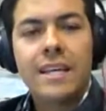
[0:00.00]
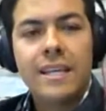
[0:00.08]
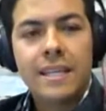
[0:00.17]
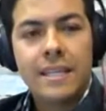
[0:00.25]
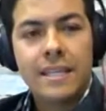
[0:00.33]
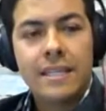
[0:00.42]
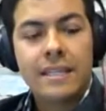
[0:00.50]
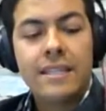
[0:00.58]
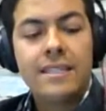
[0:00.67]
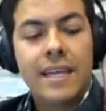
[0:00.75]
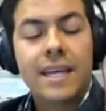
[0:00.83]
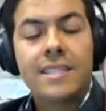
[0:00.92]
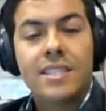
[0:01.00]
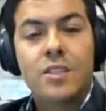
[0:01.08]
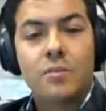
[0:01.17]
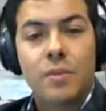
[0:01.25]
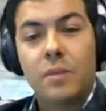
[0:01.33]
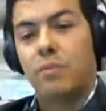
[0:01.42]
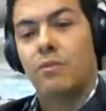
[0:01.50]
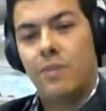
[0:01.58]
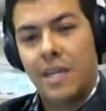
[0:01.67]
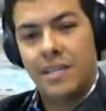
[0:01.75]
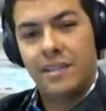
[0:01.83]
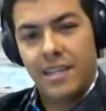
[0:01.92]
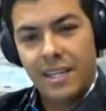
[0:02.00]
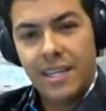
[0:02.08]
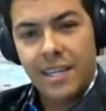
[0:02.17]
in this case is People Finder.